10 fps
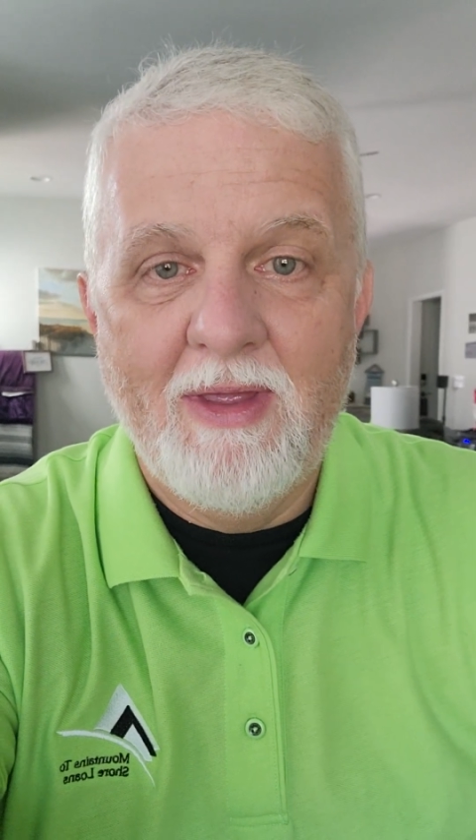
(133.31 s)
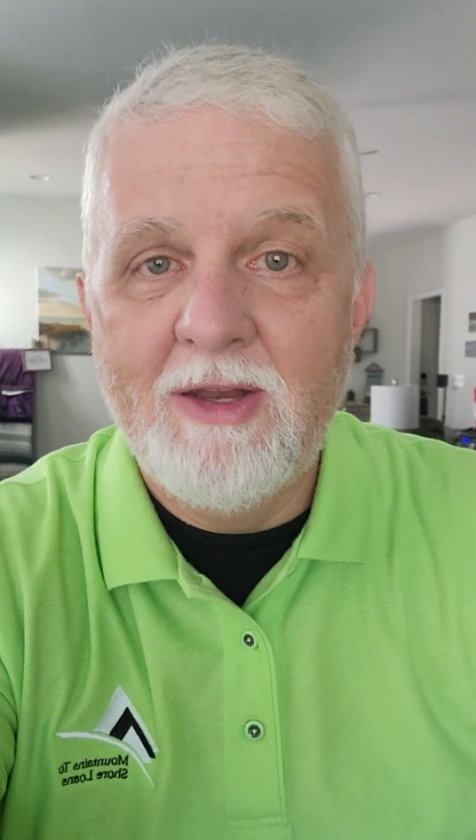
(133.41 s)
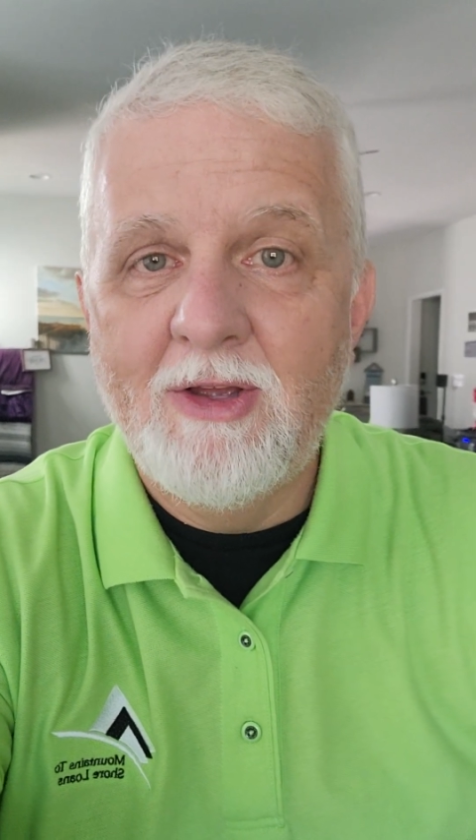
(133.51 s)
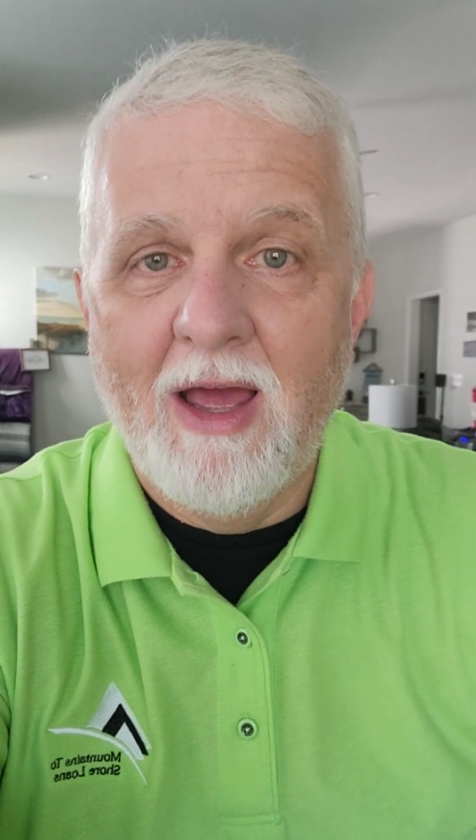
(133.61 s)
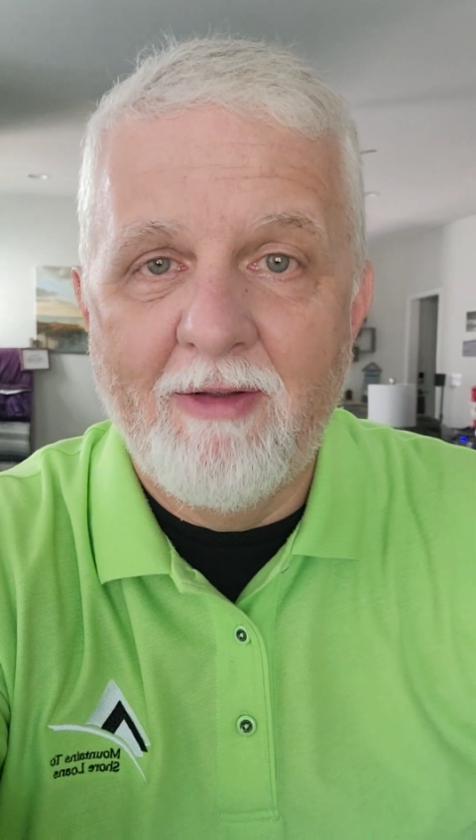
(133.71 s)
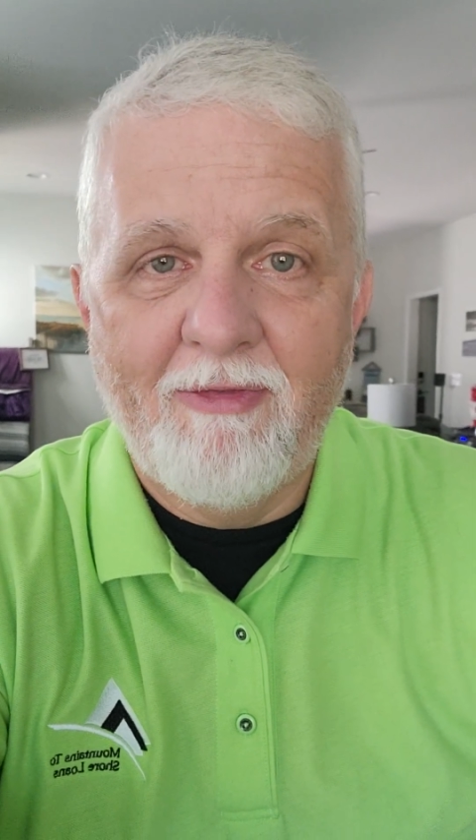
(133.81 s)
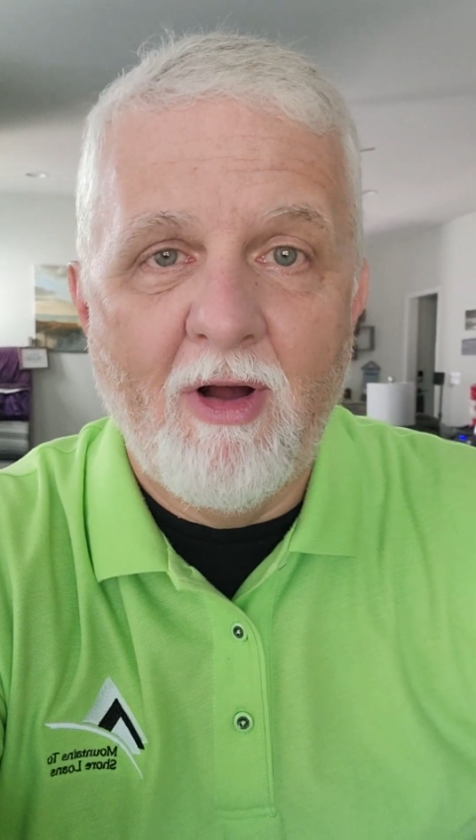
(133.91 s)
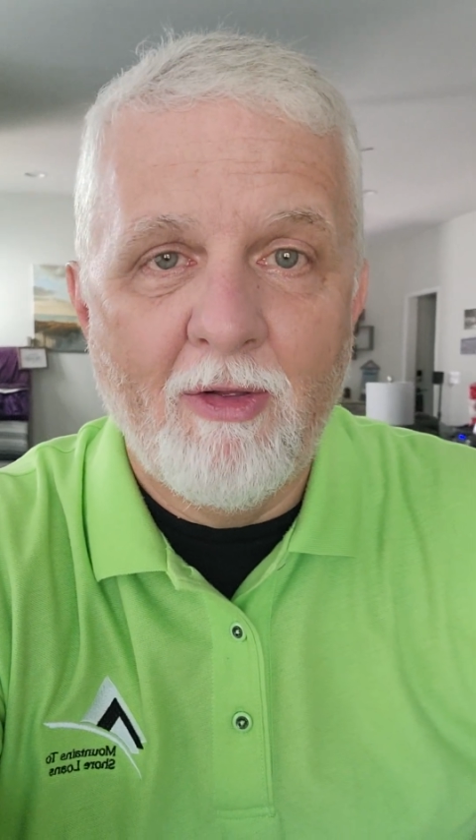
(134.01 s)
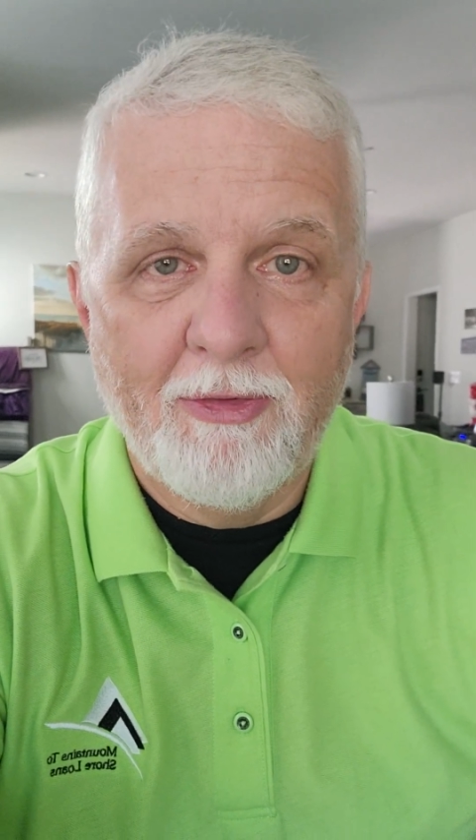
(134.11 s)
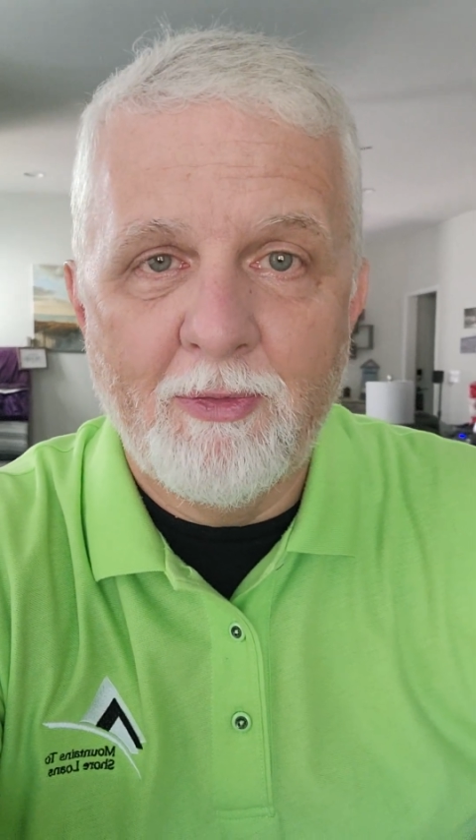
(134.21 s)
Then you got to
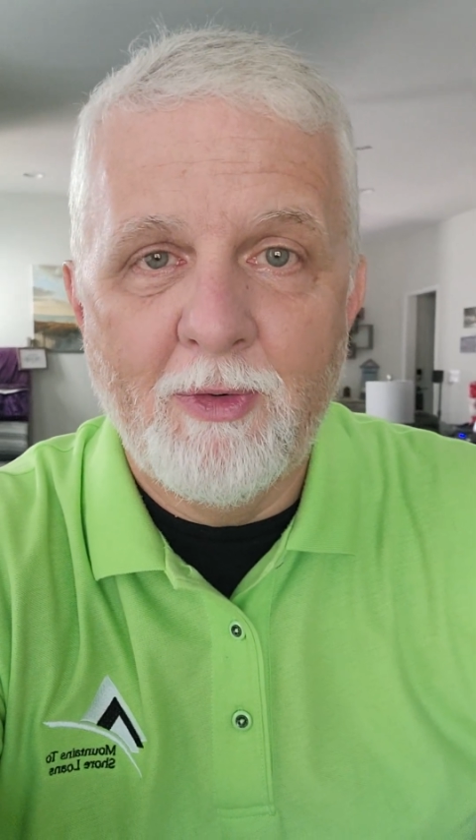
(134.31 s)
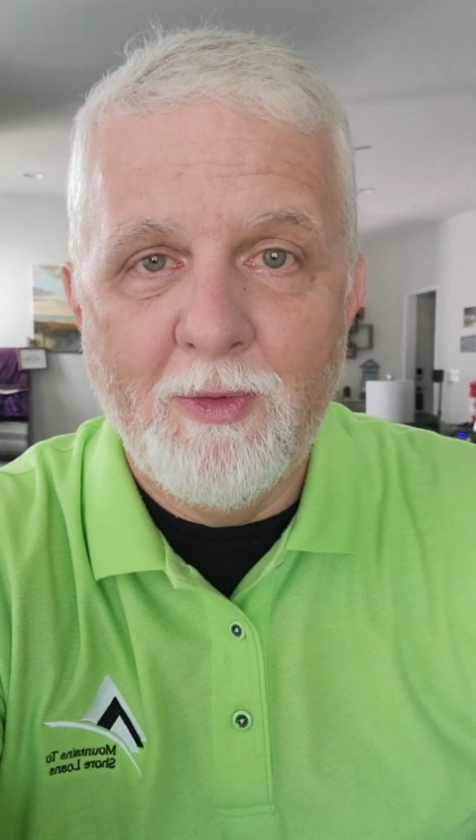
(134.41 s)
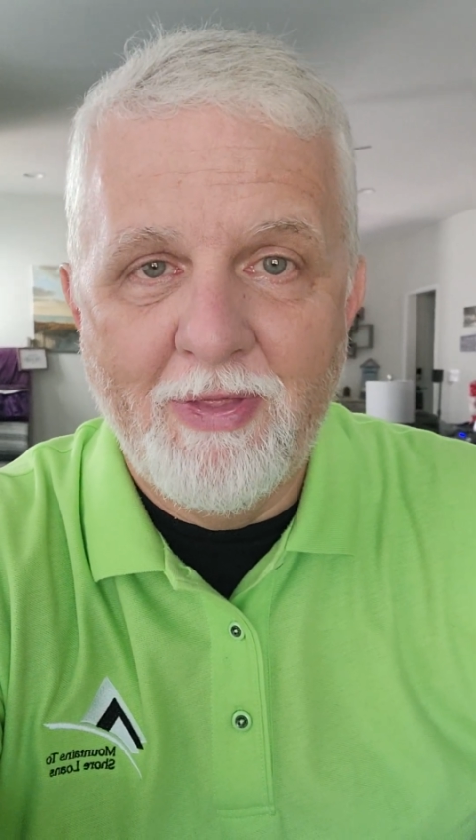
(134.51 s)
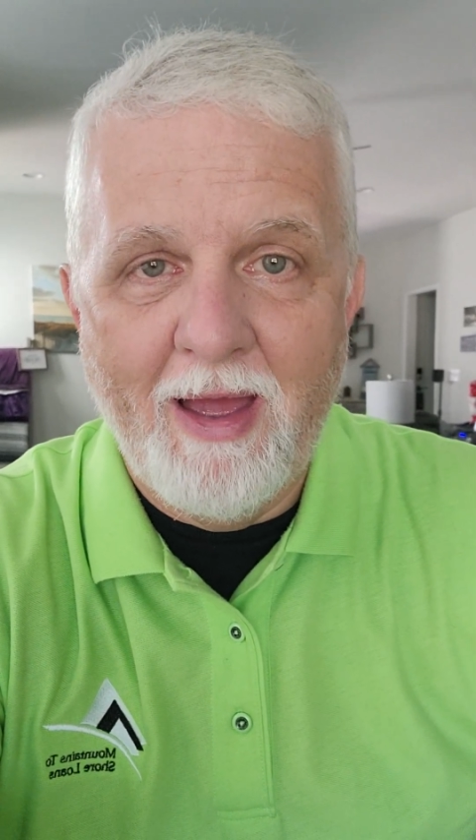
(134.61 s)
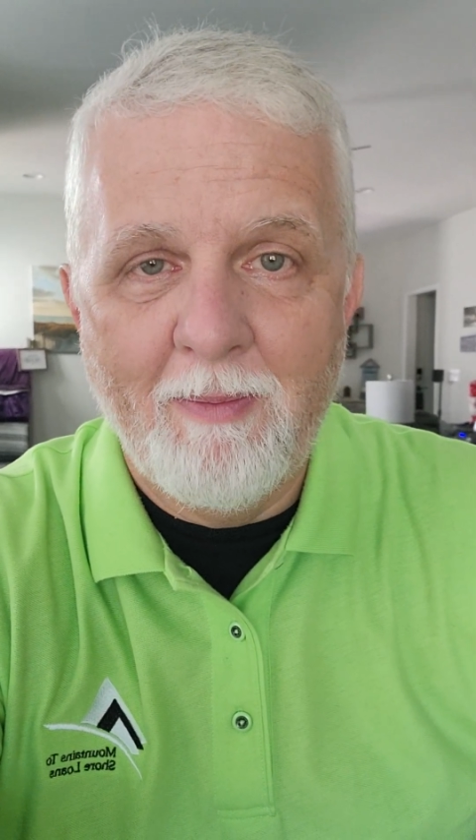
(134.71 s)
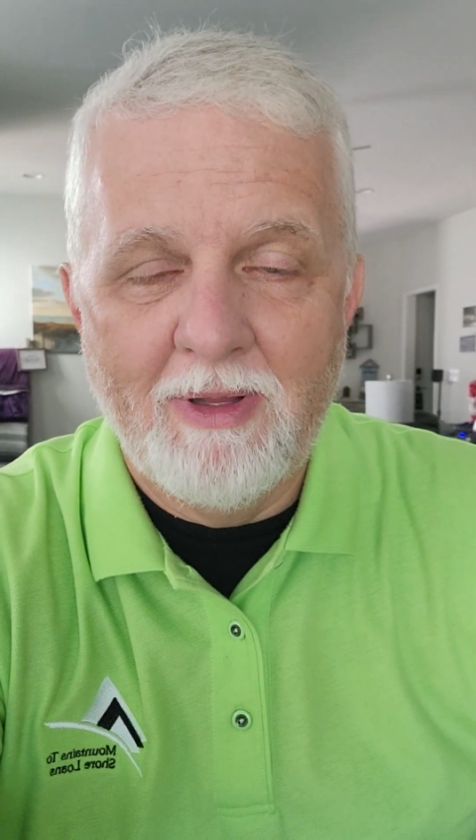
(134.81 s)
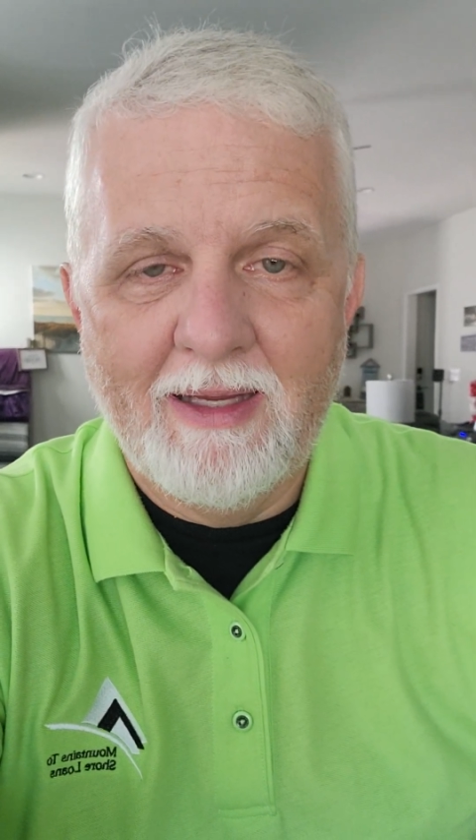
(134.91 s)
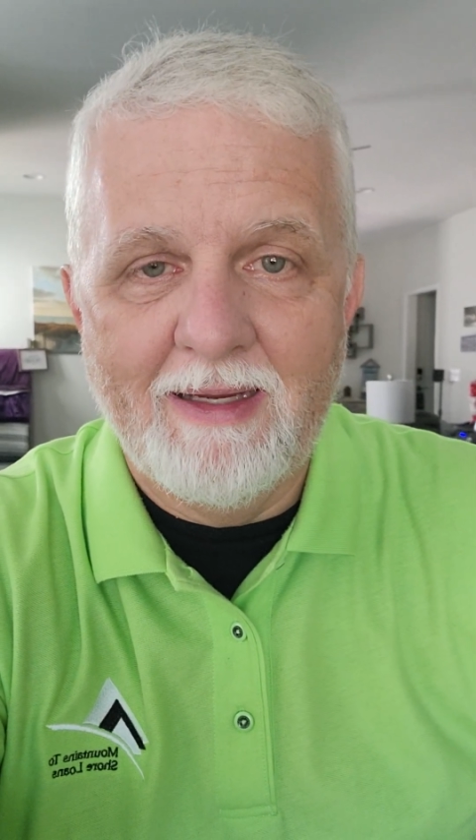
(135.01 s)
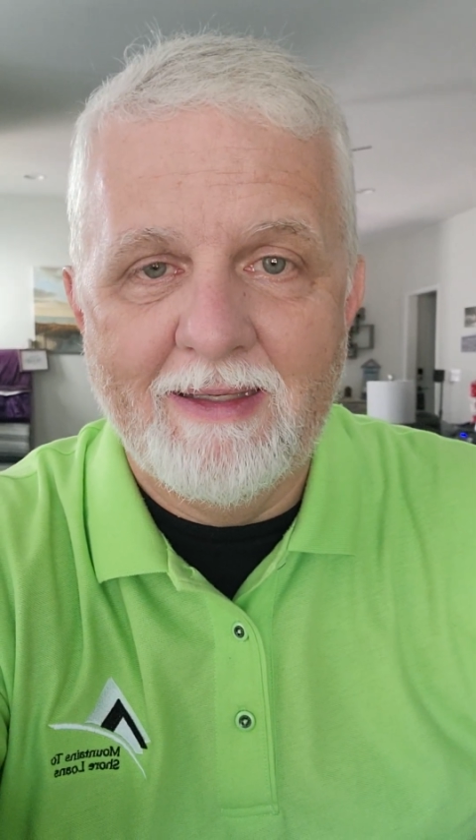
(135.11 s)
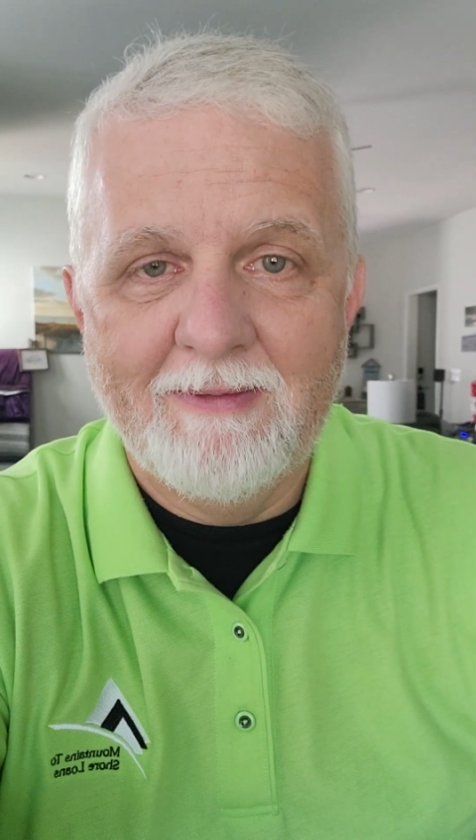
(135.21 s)
follow through with that
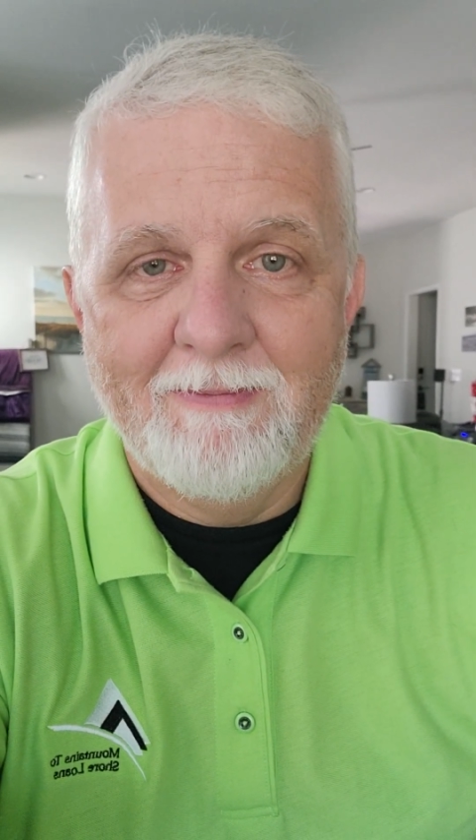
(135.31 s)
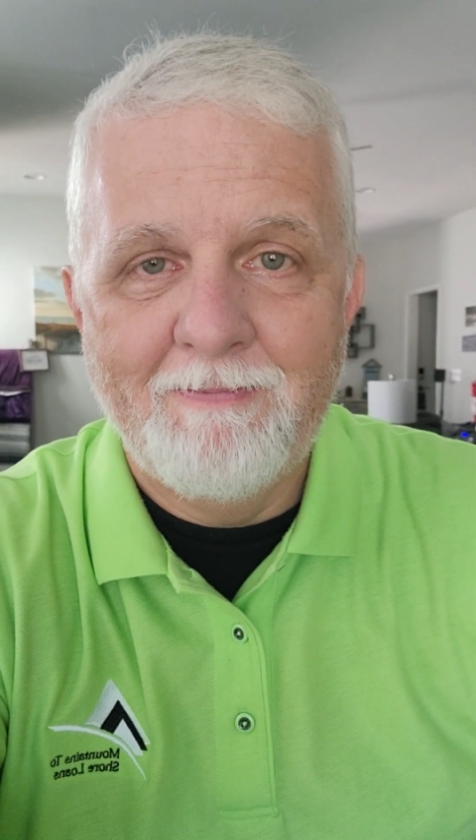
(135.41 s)
plan.